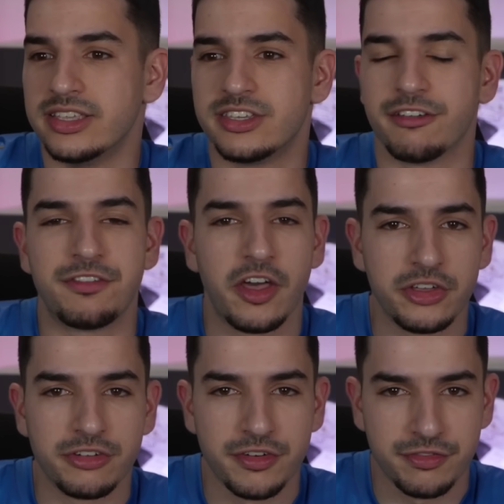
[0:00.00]
a
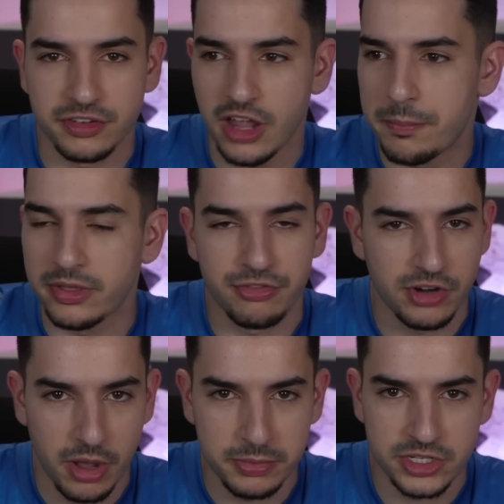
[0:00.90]
failure for flopping 3
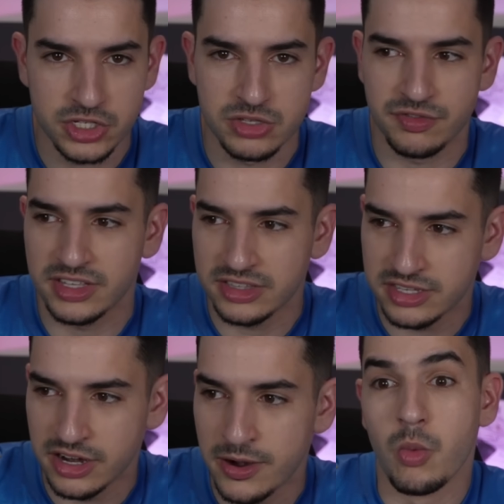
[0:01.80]
competitions with
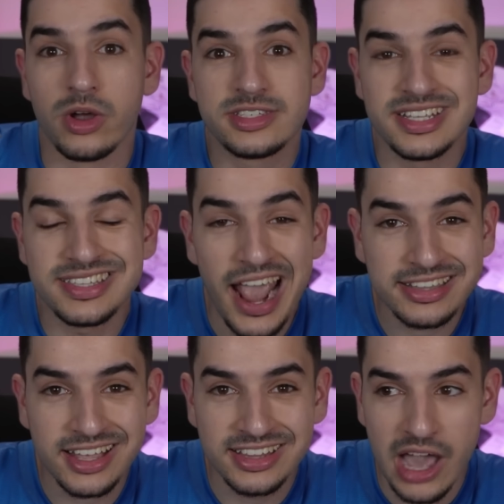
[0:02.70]
Inter? Was he
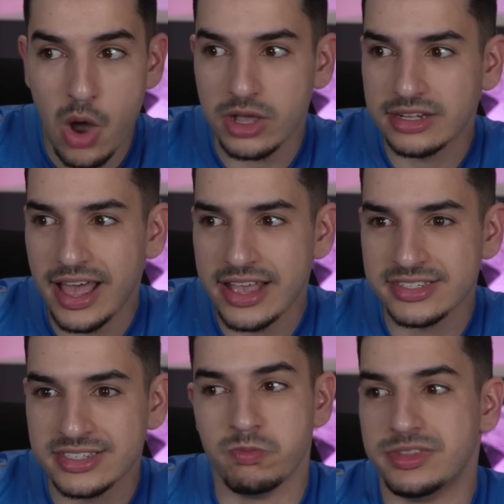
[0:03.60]
tactically outclassed?